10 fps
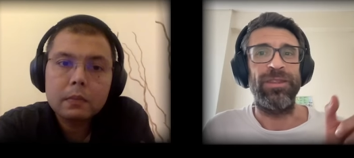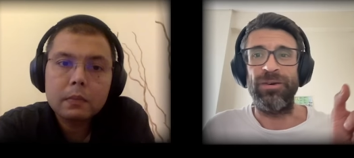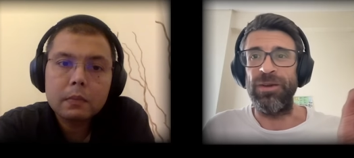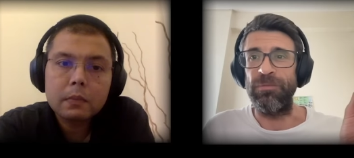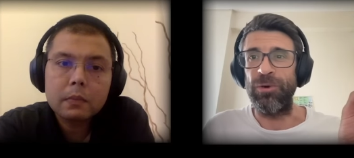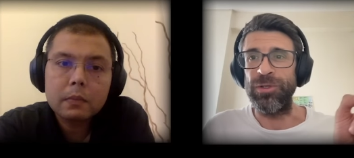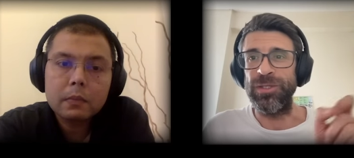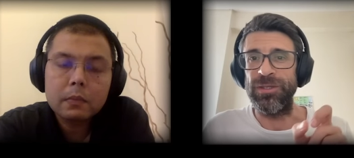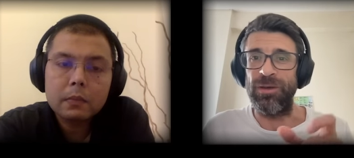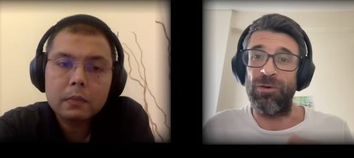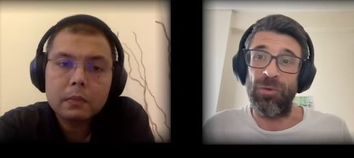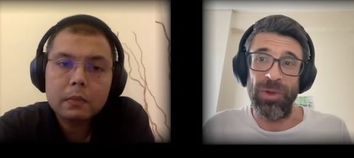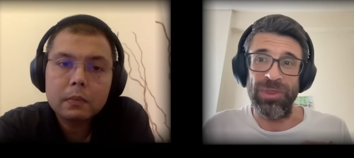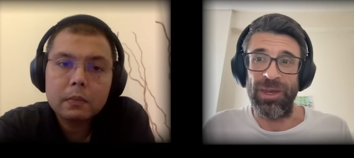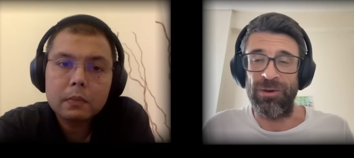Speaker 1: that are important or
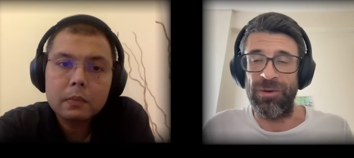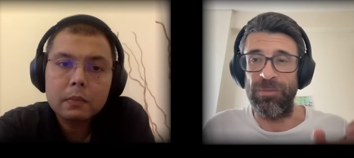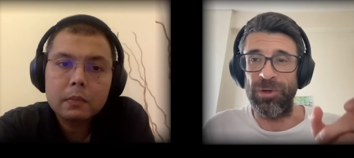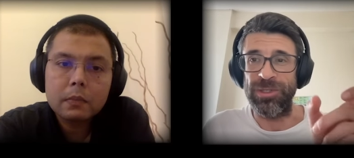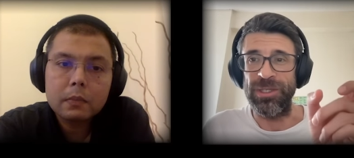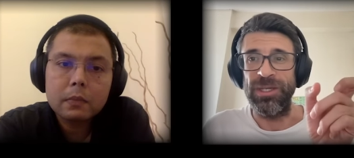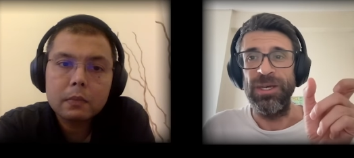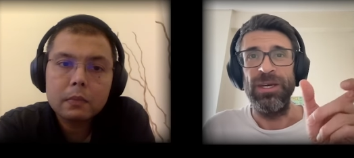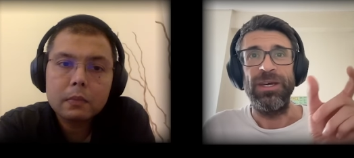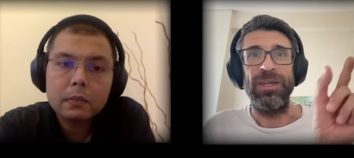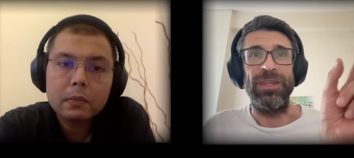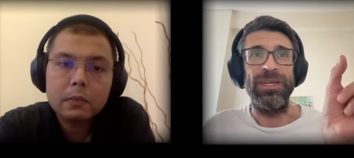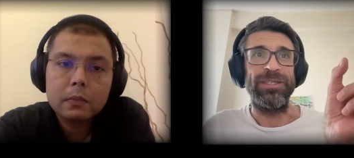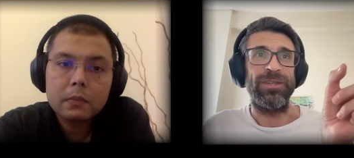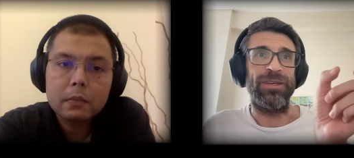we think are important.
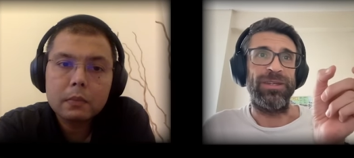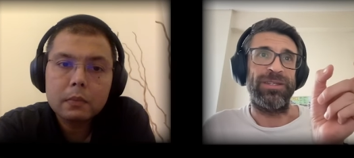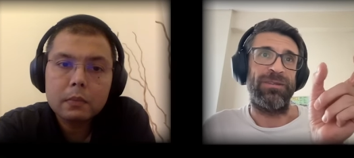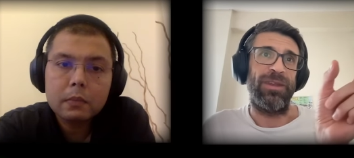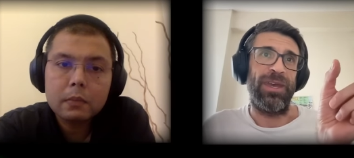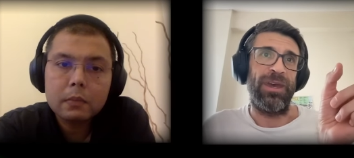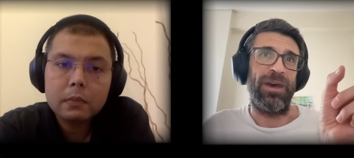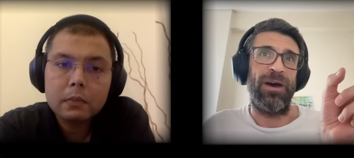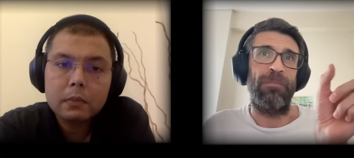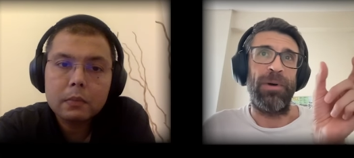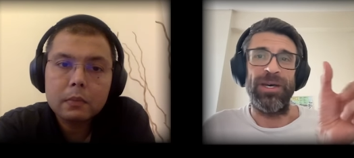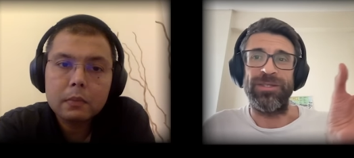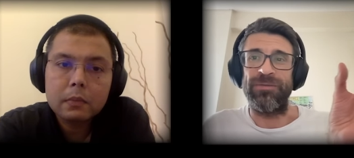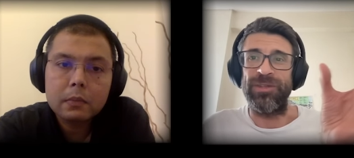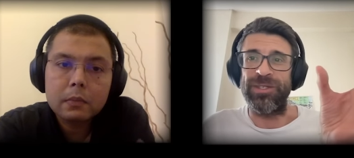These are the uh,
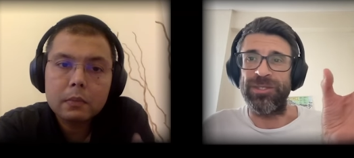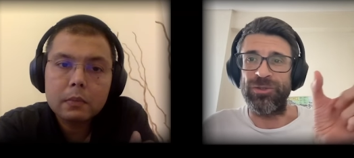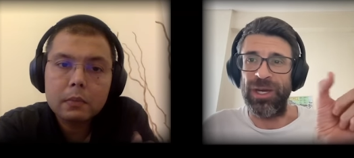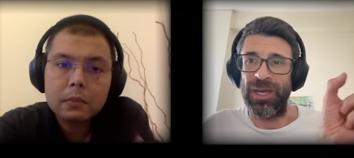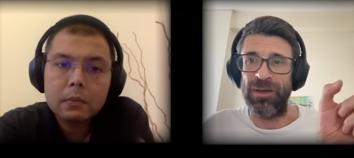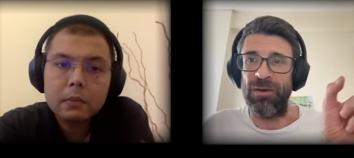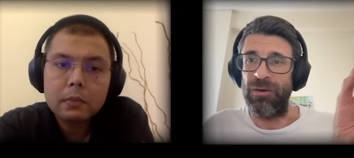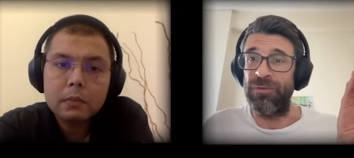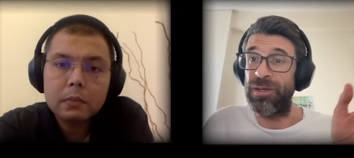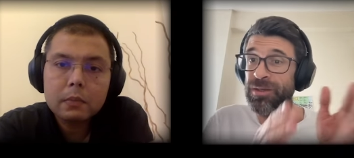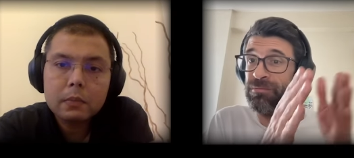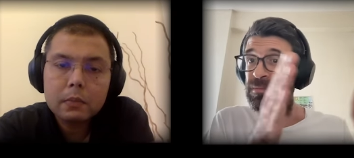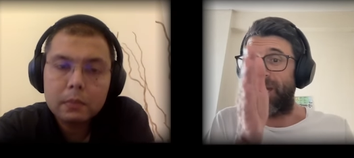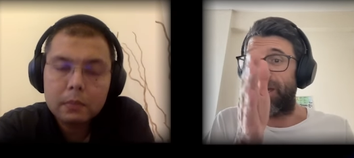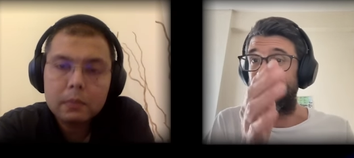parts of the string of the
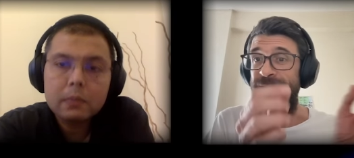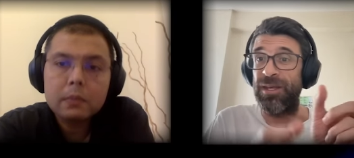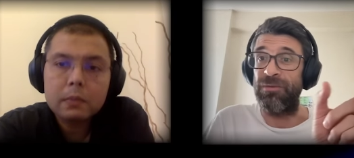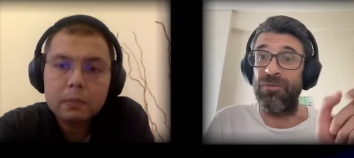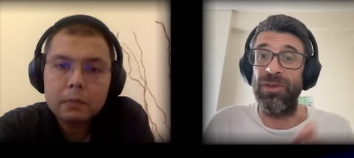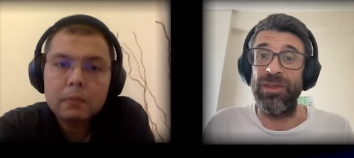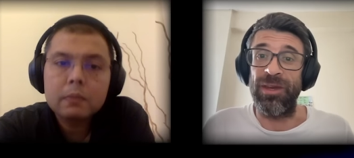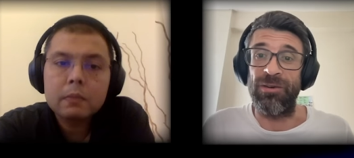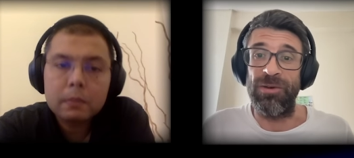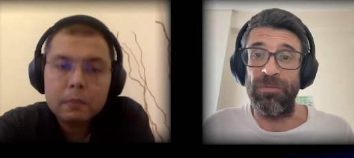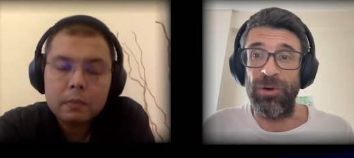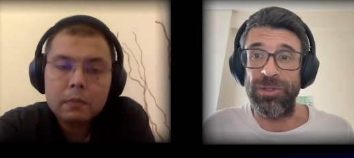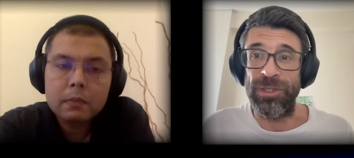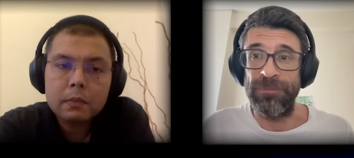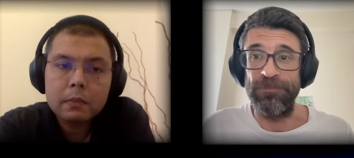text that we think are
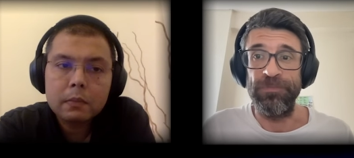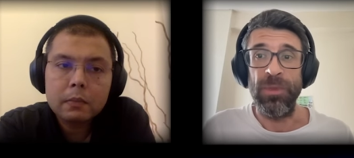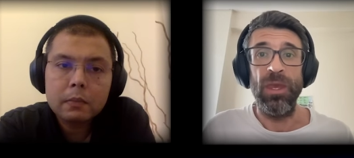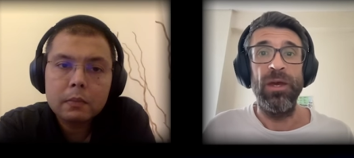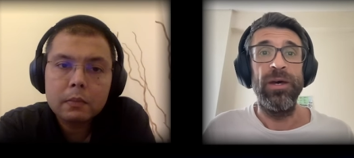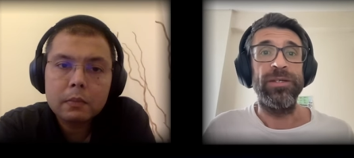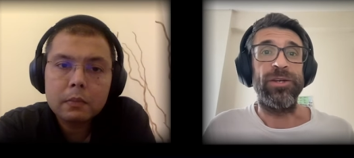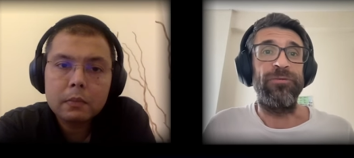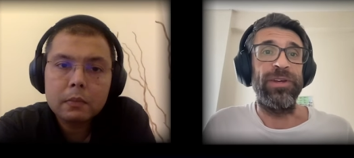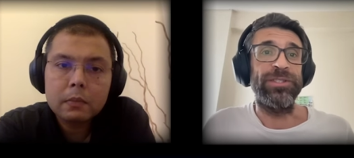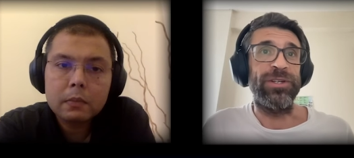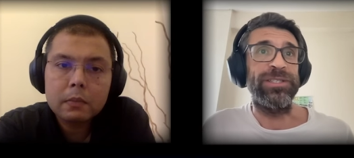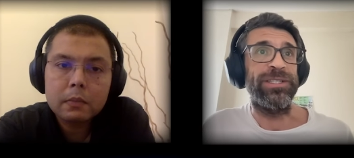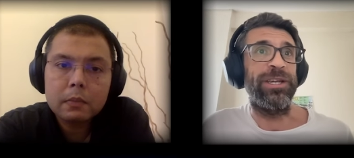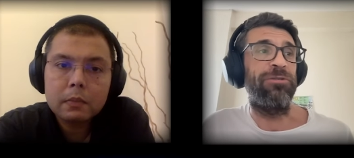important. So feature
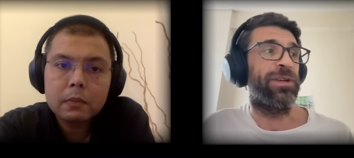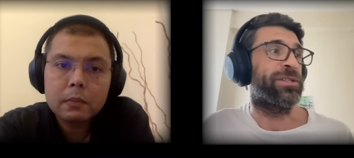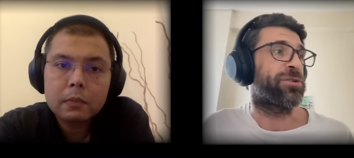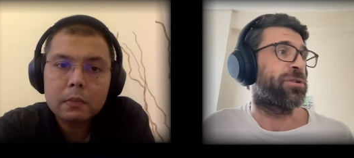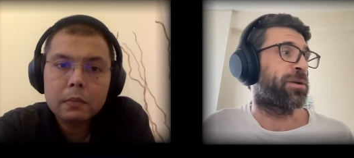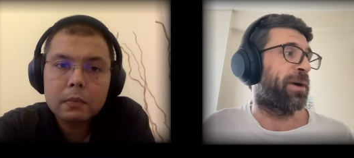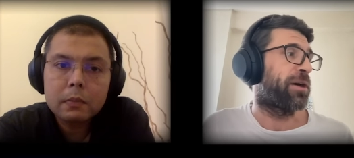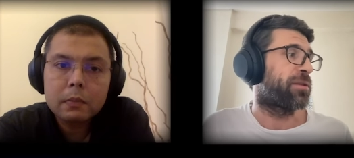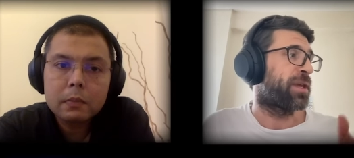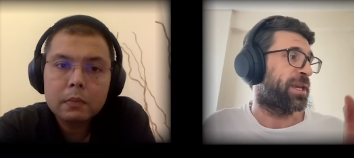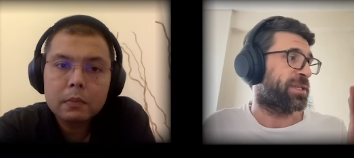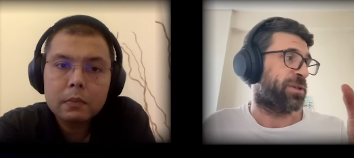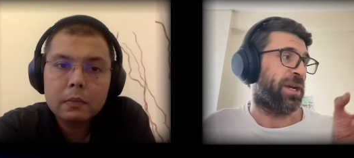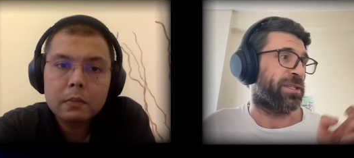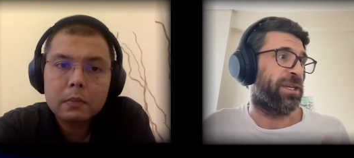engineering is all about
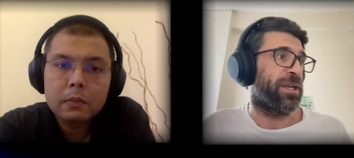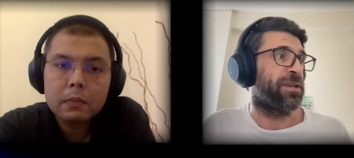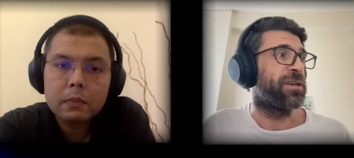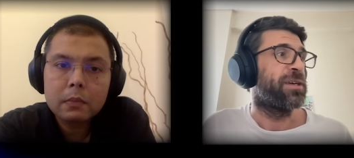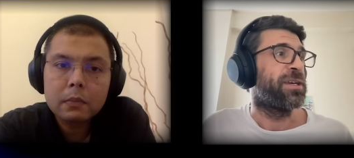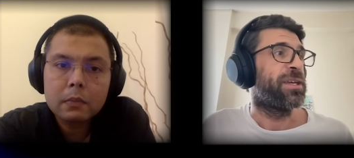extracting